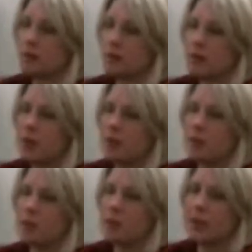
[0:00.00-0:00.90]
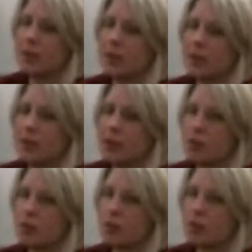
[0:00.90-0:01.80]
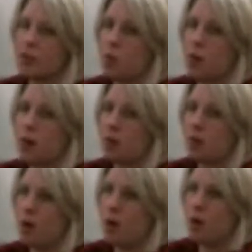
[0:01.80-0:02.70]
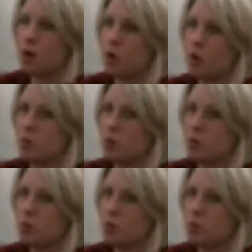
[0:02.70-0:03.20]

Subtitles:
Then when we get into those 4 macromolecules,